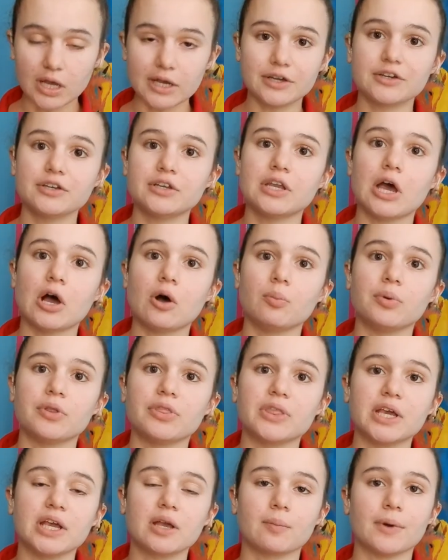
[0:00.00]
I couldn't help
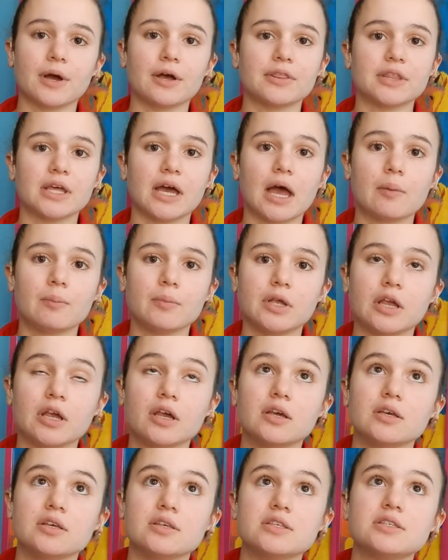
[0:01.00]
but think about that
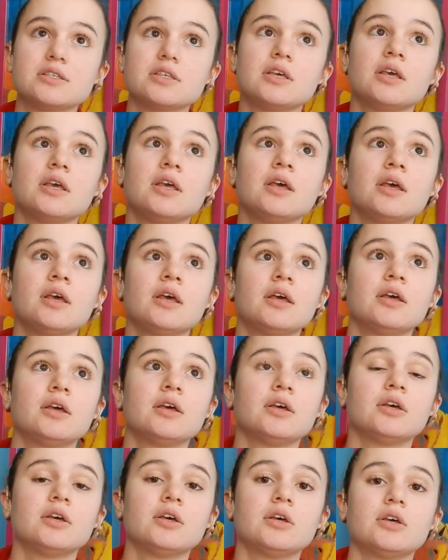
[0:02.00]
because
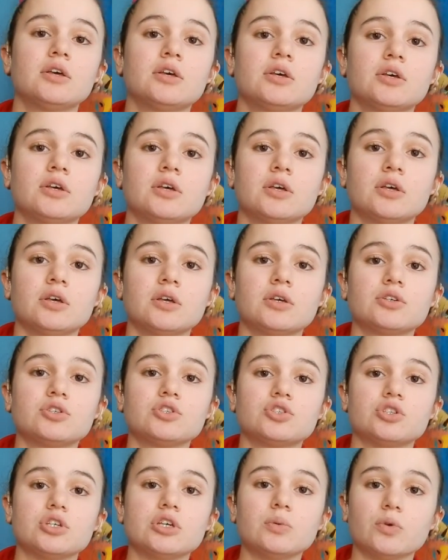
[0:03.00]

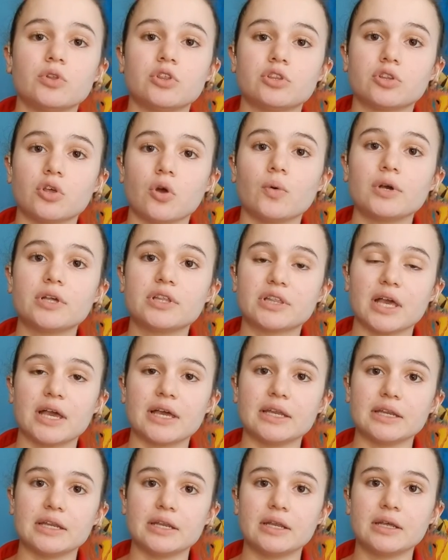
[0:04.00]
she was so
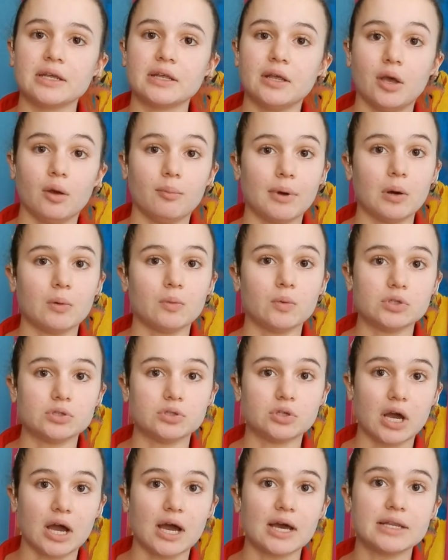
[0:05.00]
excited about
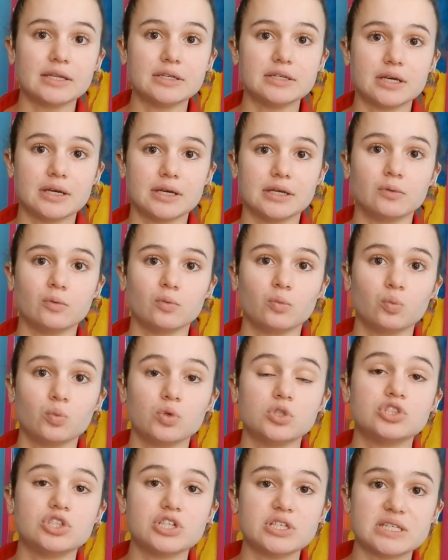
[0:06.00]
what God had done,
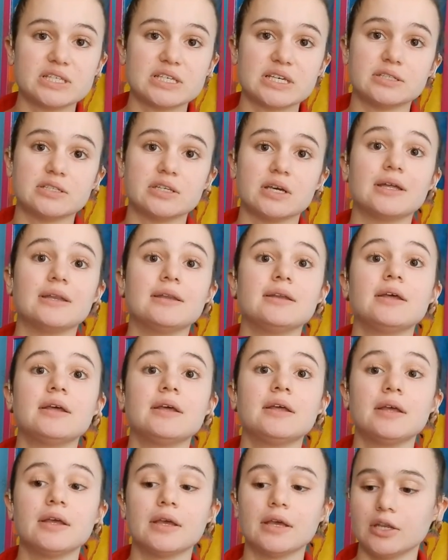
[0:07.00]
what Jesus had done,
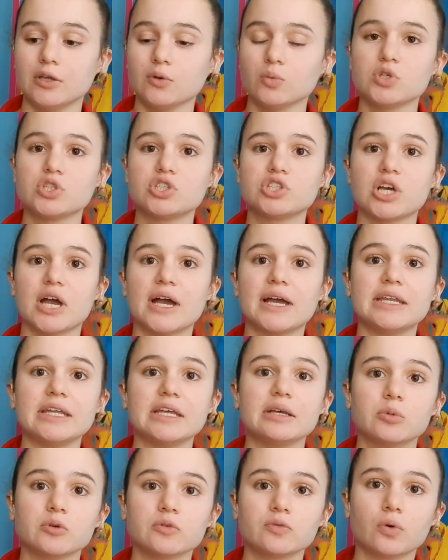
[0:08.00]
and it was
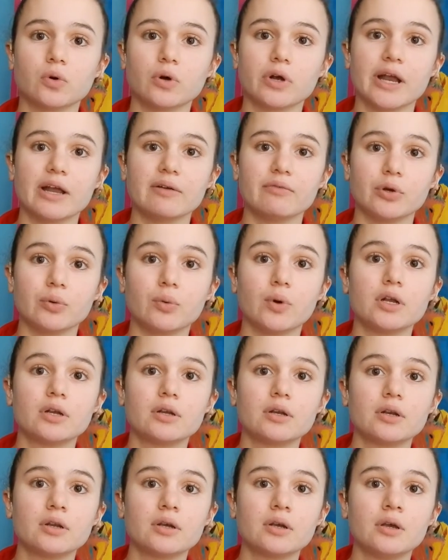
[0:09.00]
shining before
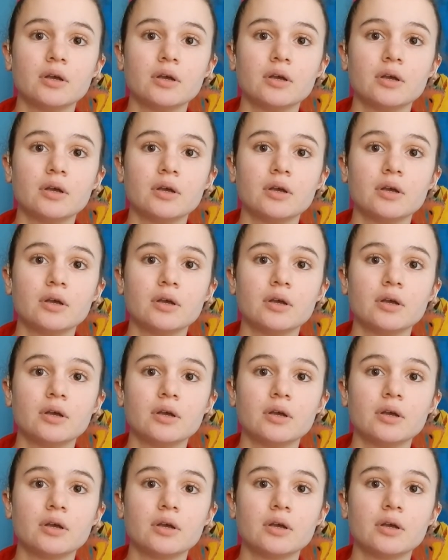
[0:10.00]
everyone.